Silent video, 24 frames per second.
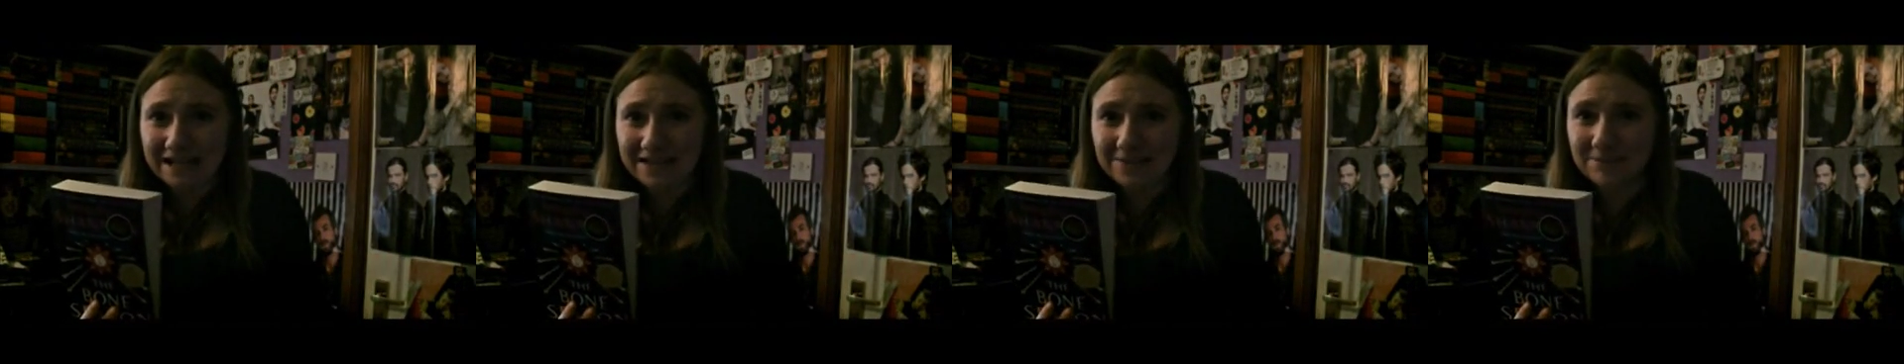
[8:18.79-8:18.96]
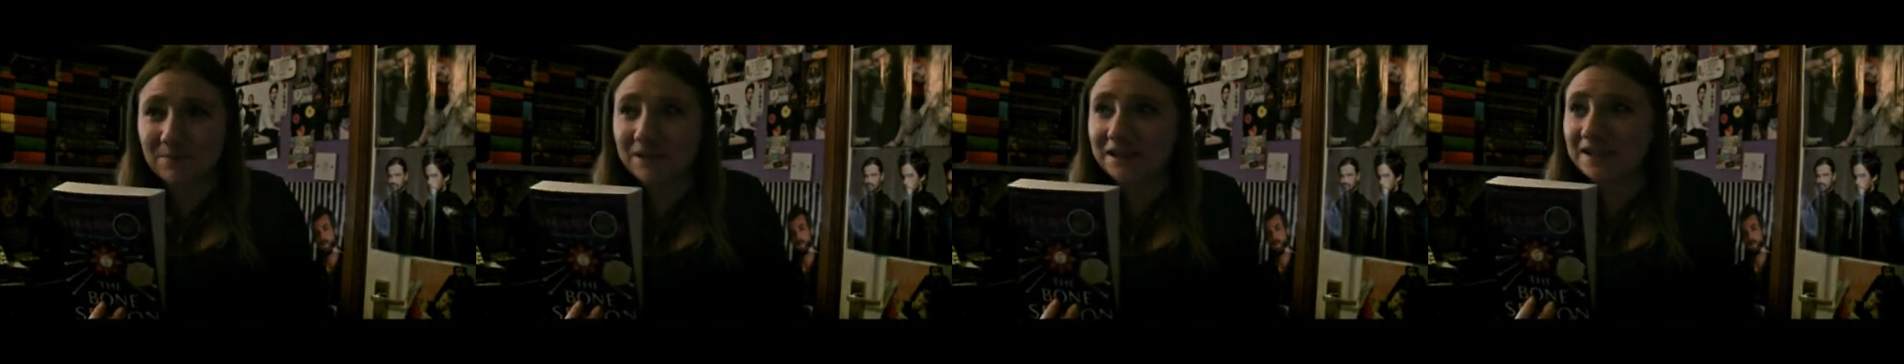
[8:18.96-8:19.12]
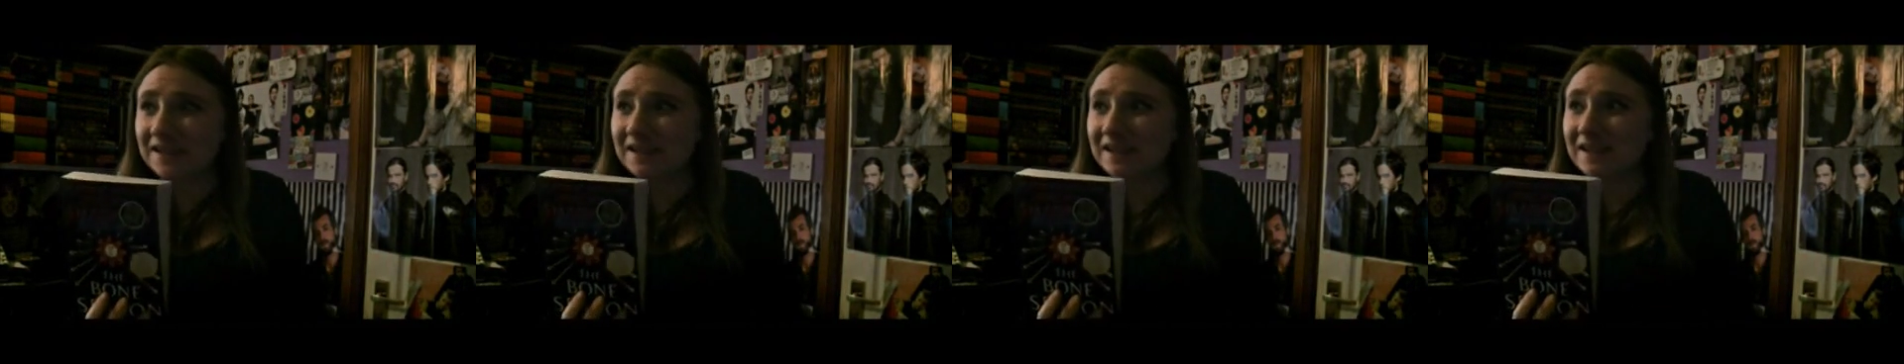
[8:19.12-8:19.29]

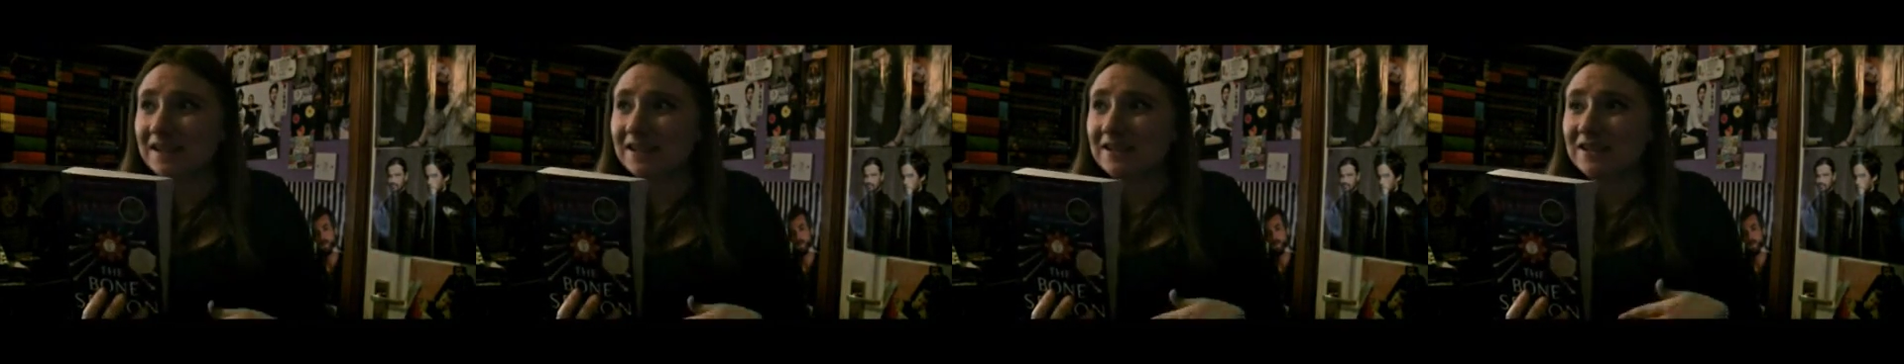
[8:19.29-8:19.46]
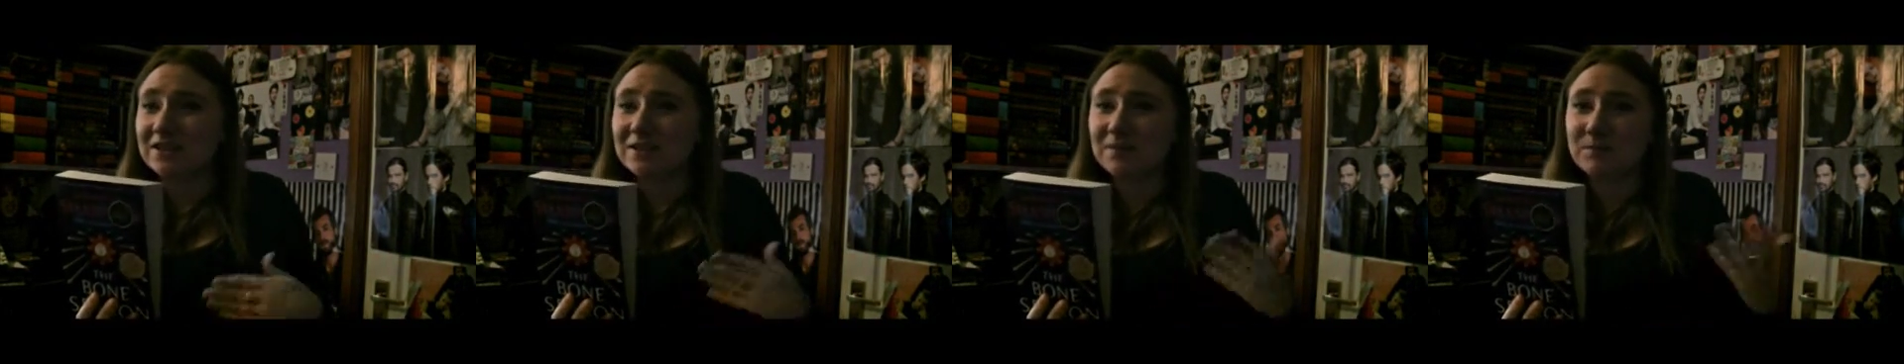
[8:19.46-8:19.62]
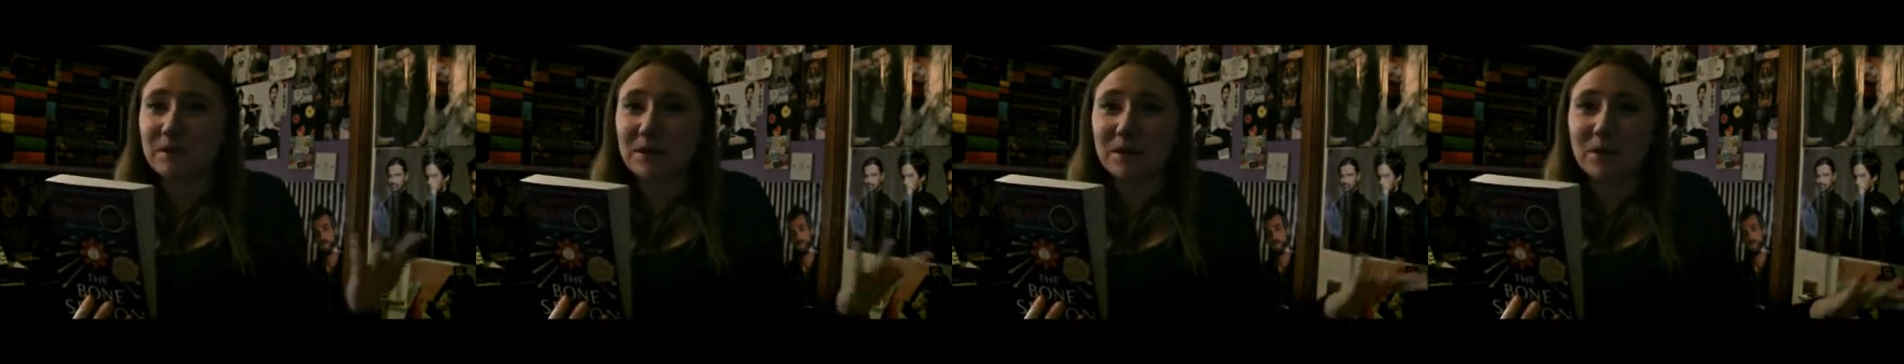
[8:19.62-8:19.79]
Basically,
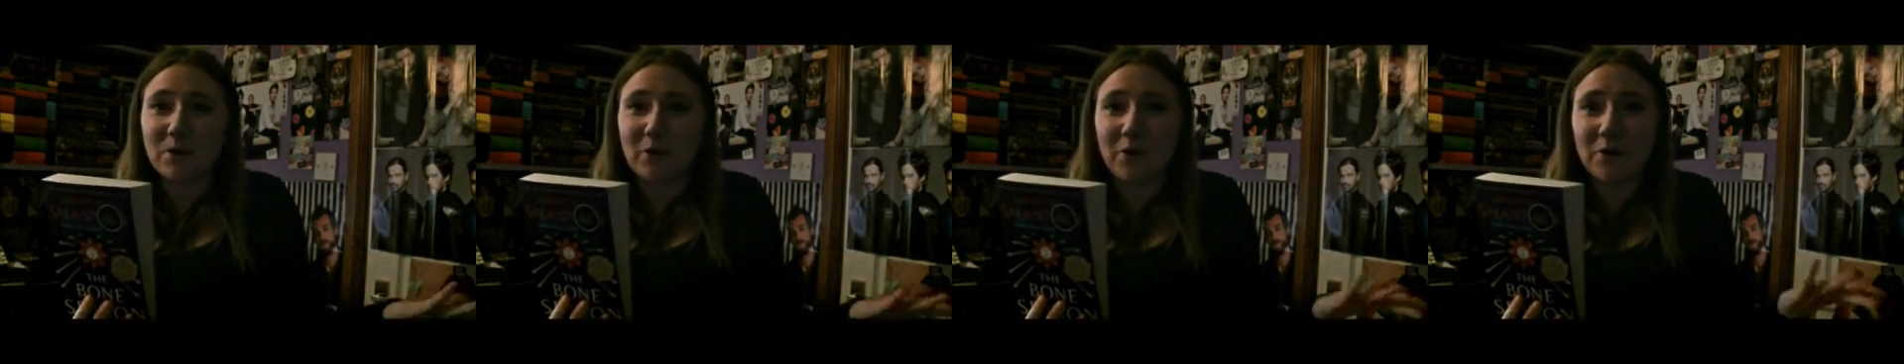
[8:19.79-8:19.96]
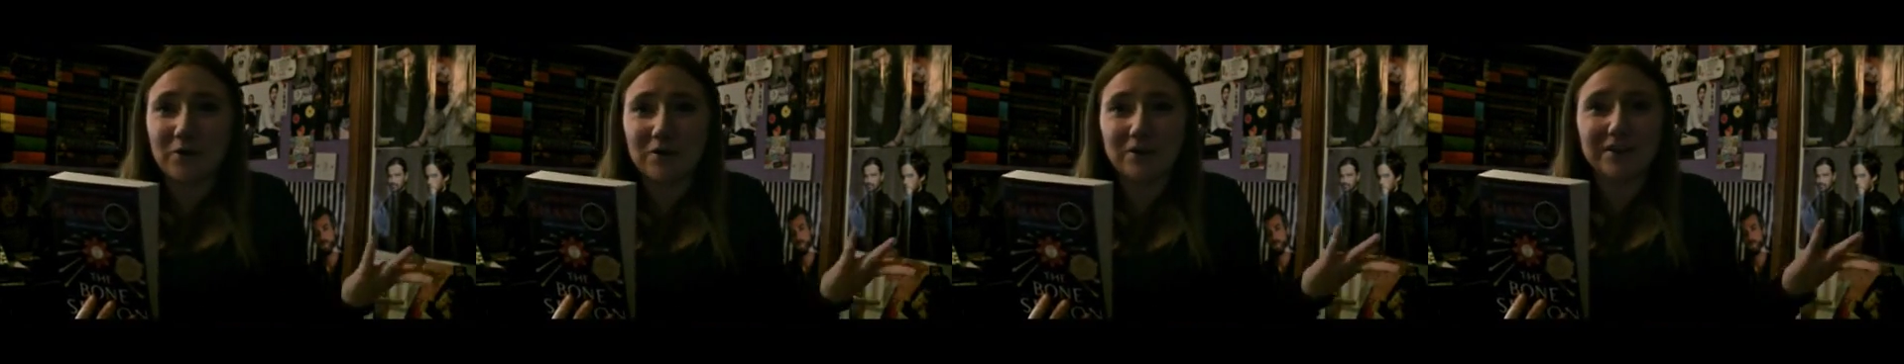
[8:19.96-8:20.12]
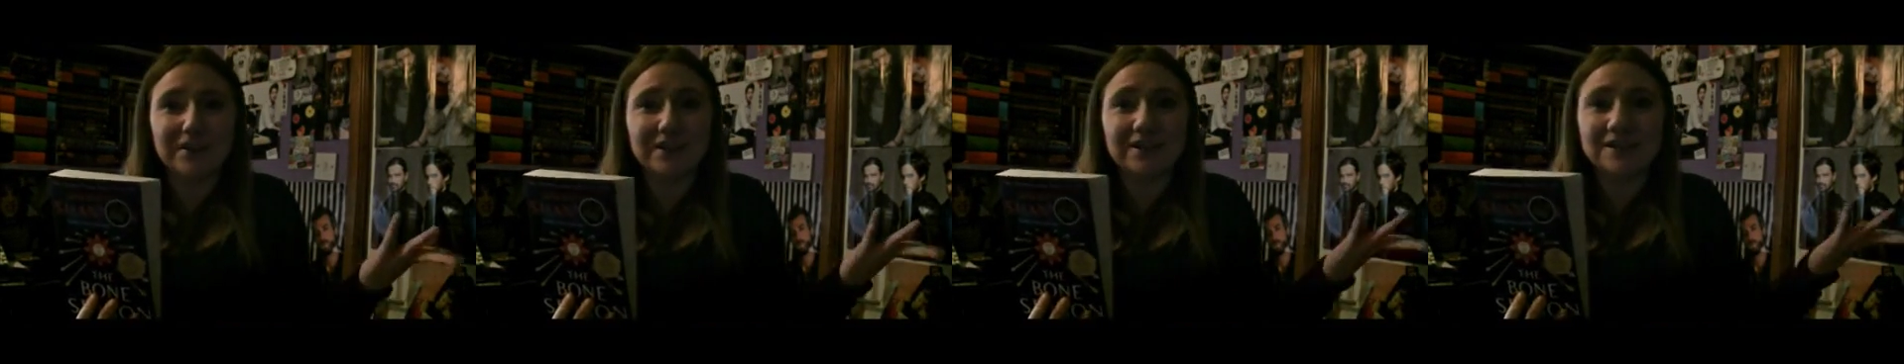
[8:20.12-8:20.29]
she's been called
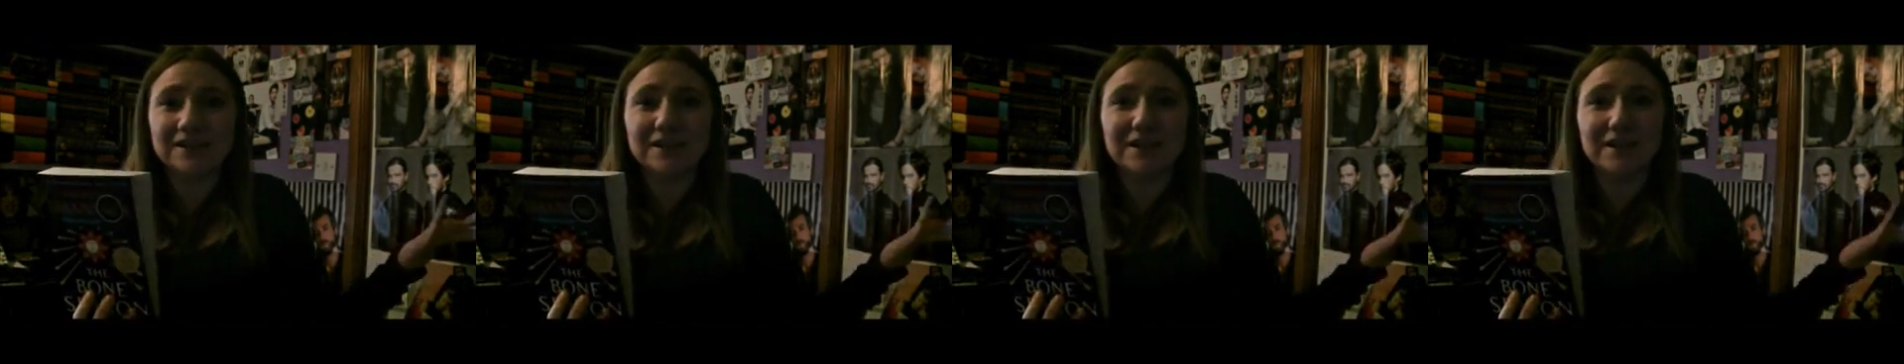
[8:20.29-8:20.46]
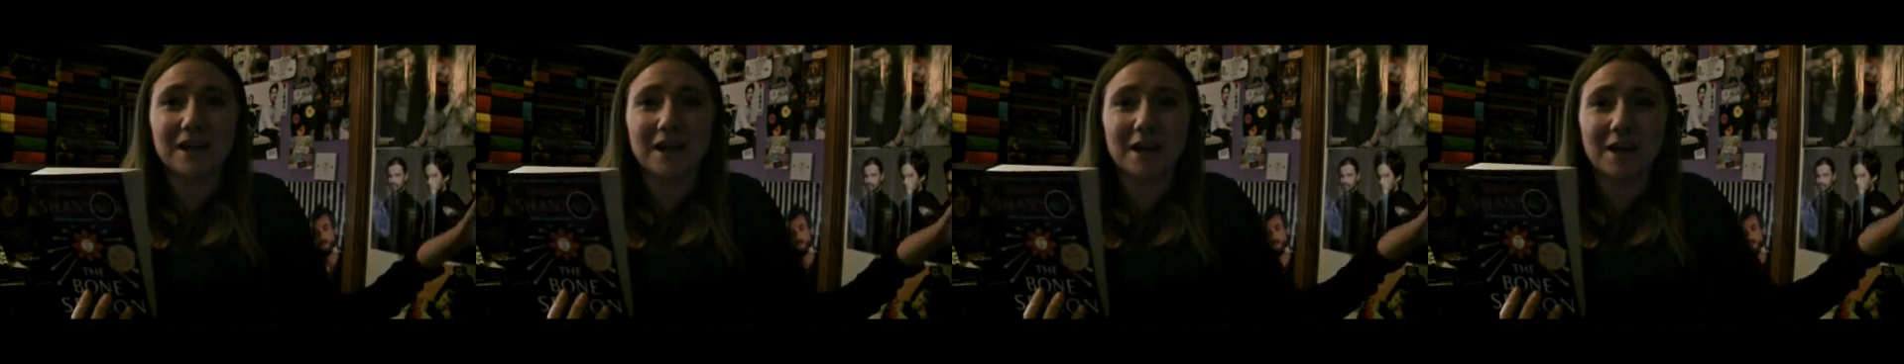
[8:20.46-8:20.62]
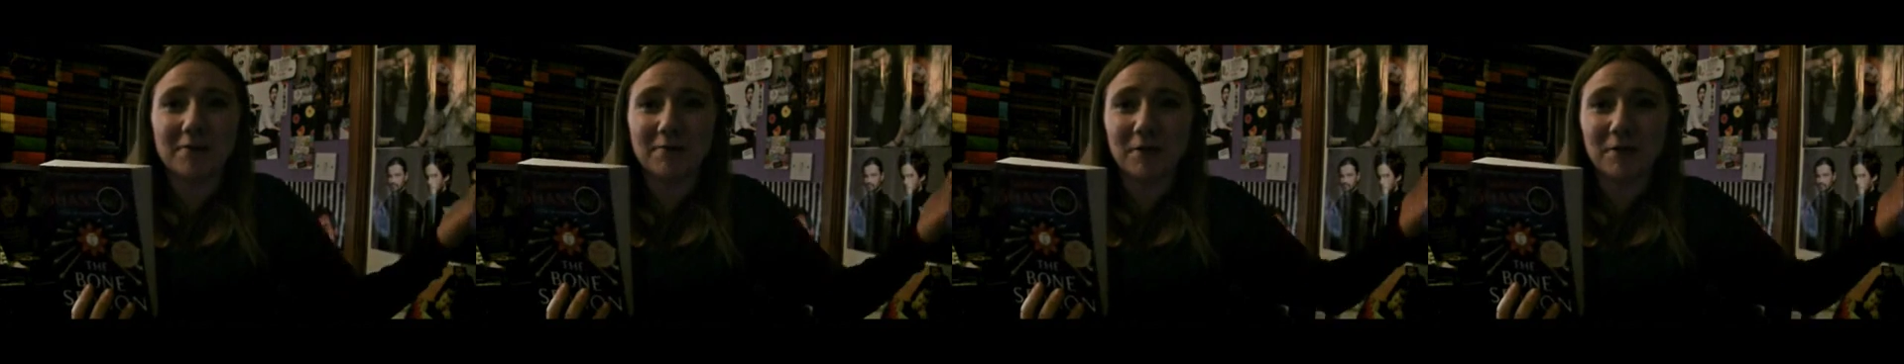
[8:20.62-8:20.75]
the next J.K.